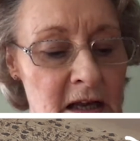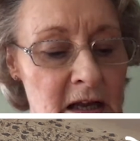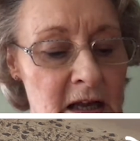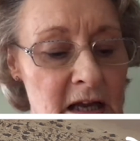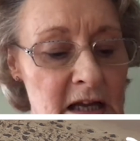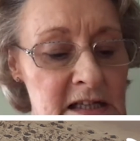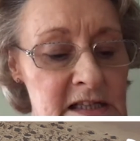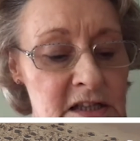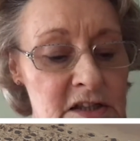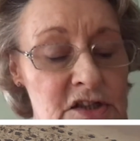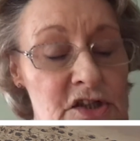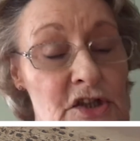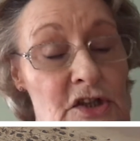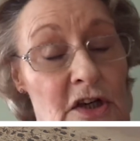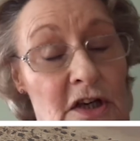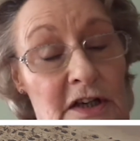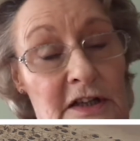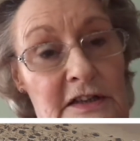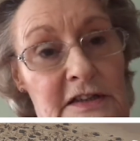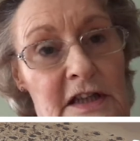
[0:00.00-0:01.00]
As a
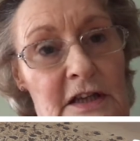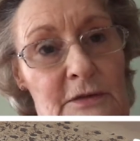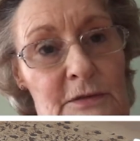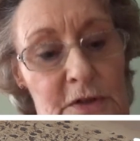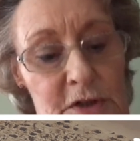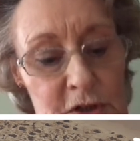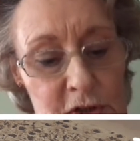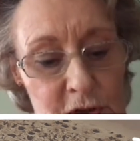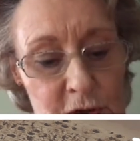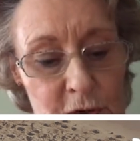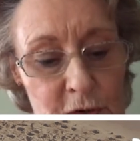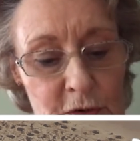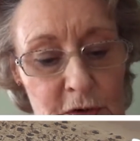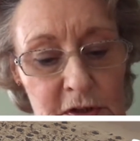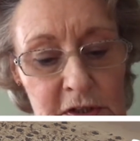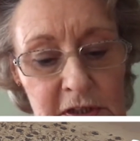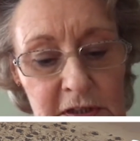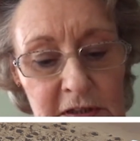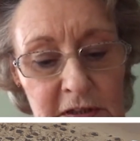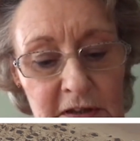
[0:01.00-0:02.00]
child, I was
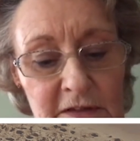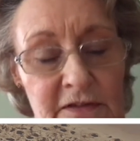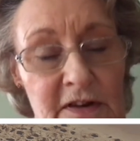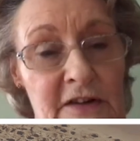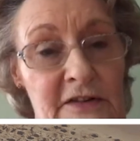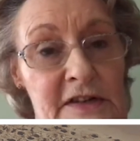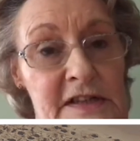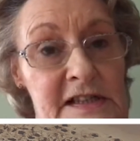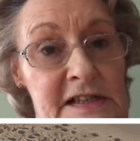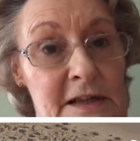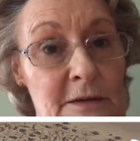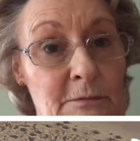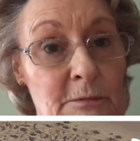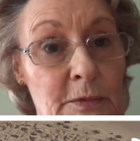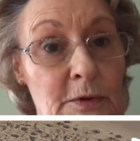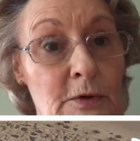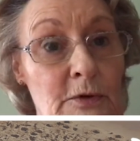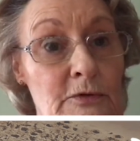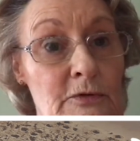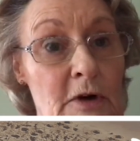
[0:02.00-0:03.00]
taught a very
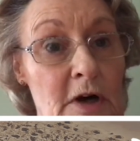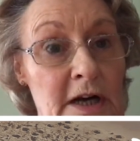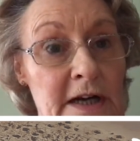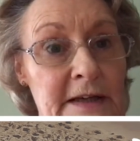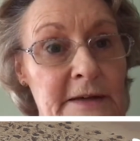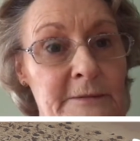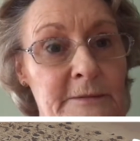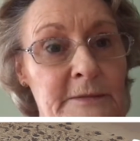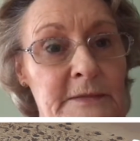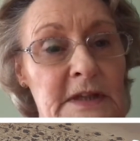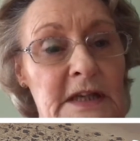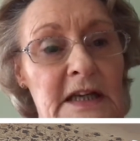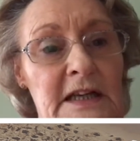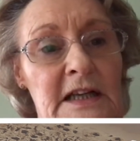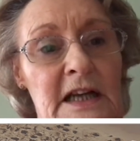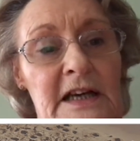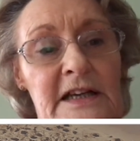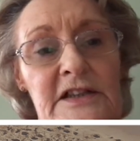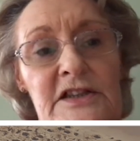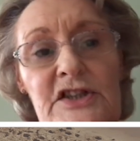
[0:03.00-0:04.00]
simple rhyme, and I'd
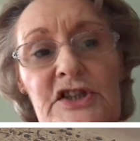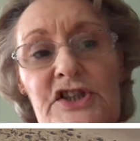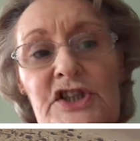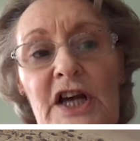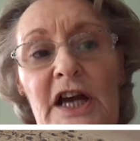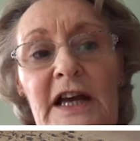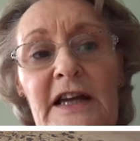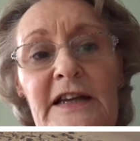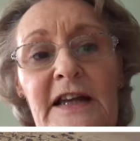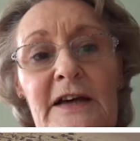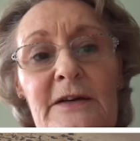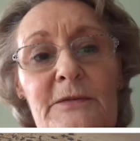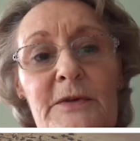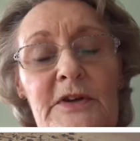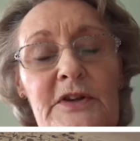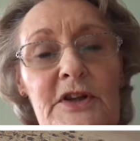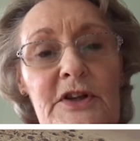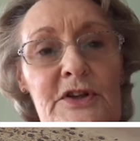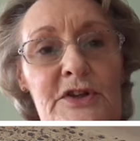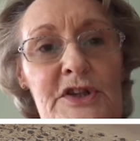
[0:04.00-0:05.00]
like to share that
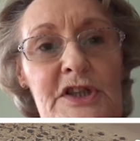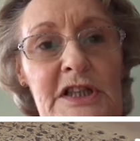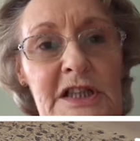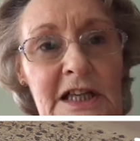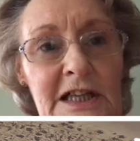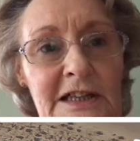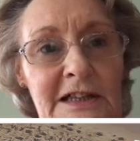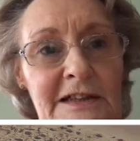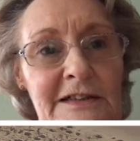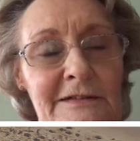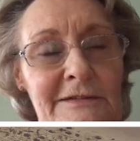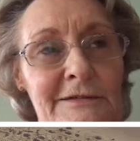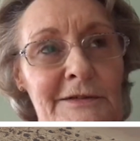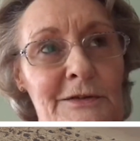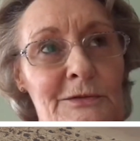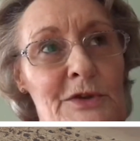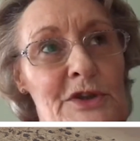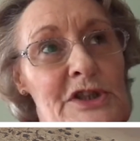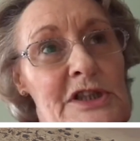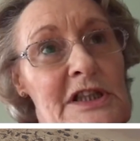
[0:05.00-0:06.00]
with you today,
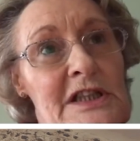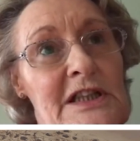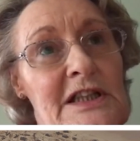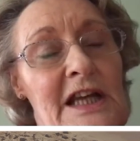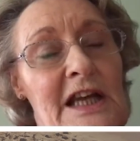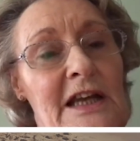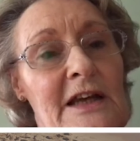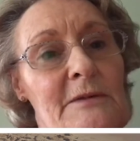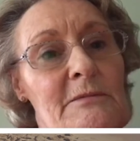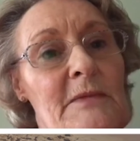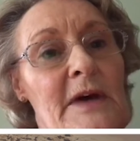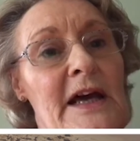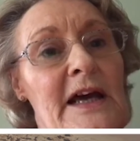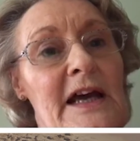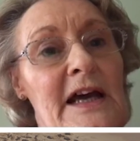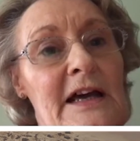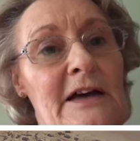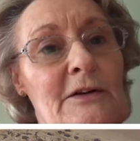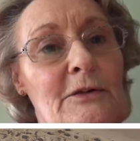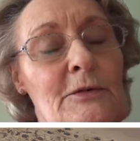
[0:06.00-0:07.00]
which I think may
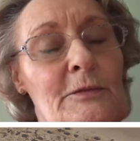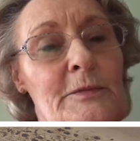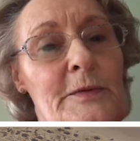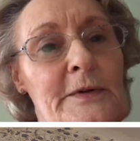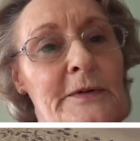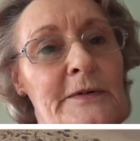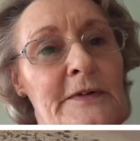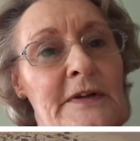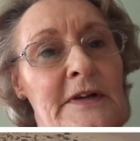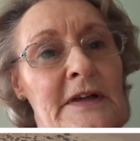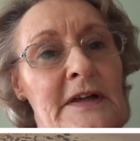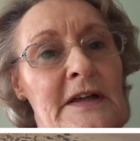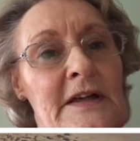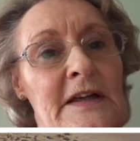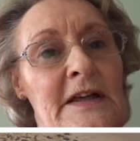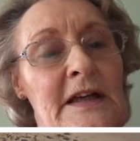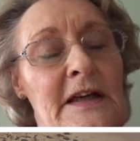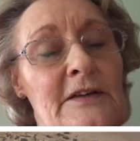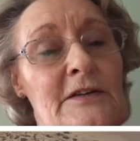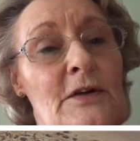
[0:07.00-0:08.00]
help
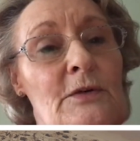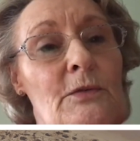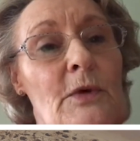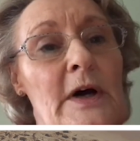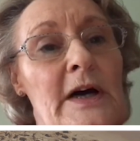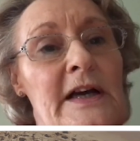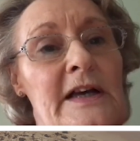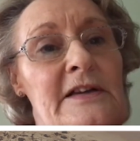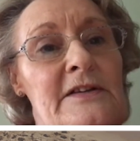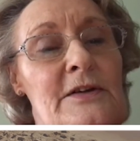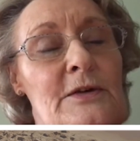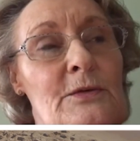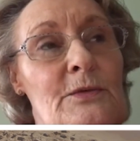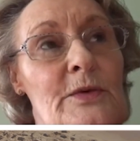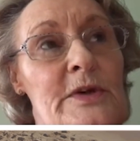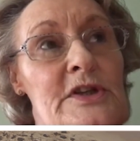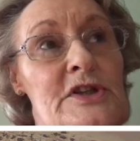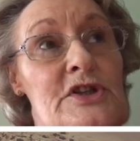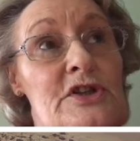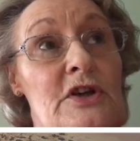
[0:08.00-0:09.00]
in the way that
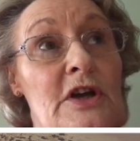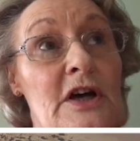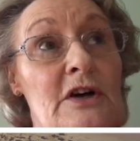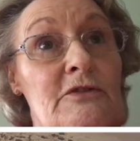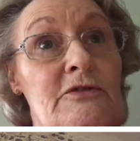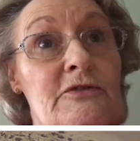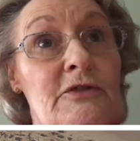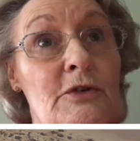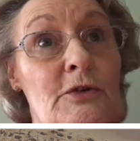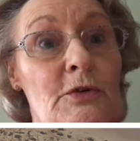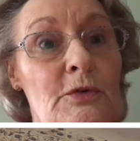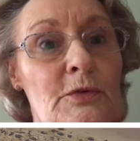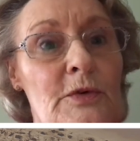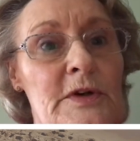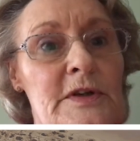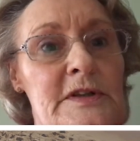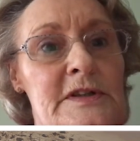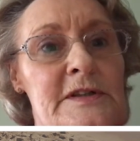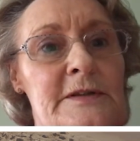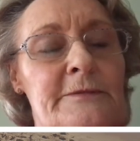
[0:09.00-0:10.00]
we should go
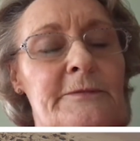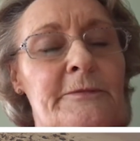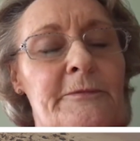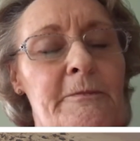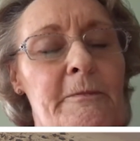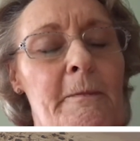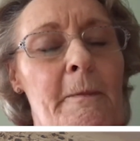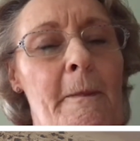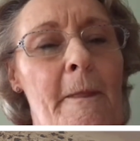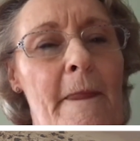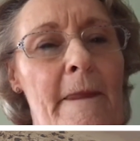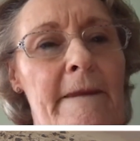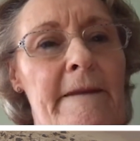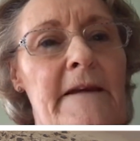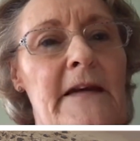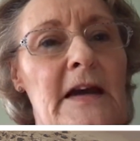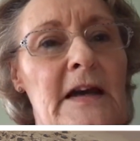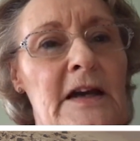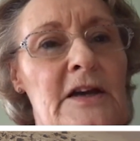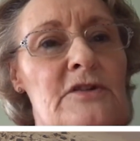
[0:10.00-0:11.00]
forward
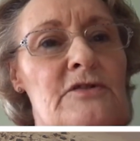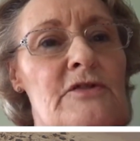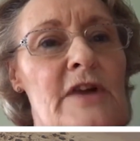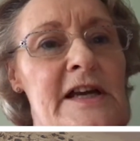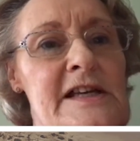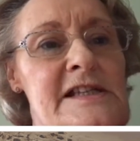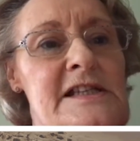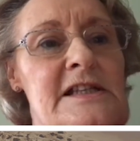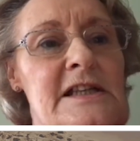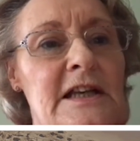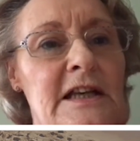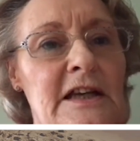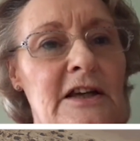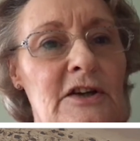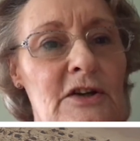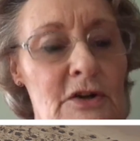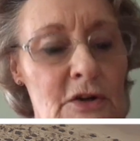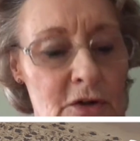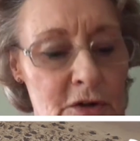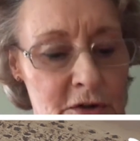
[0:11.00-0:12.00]
in resting in
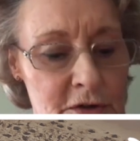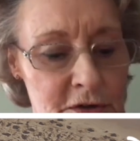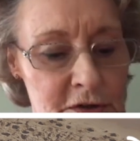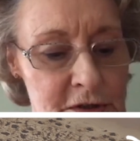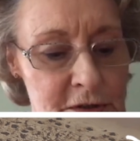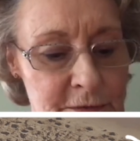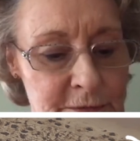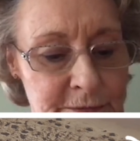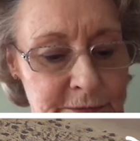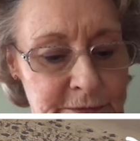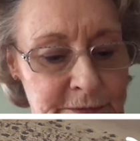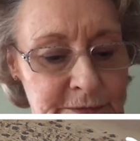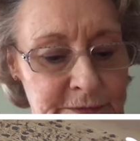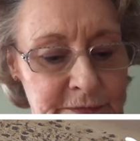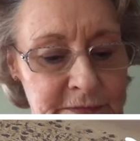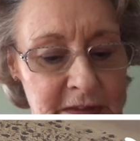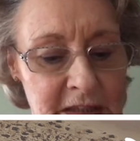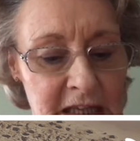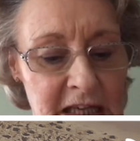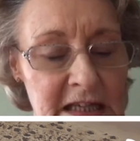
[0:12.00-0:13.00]
God.
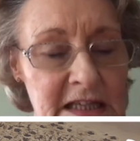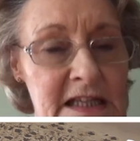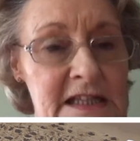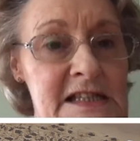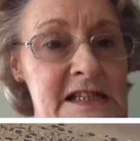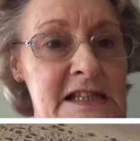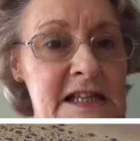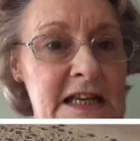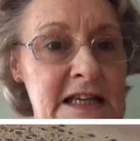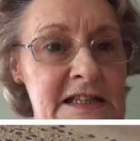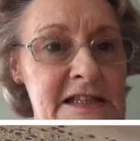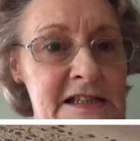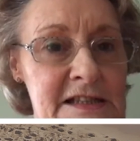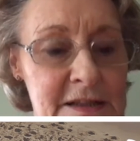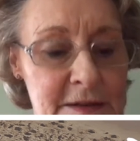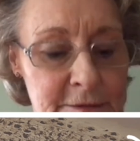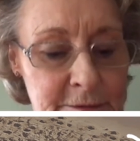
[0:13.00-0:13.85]
And it's this.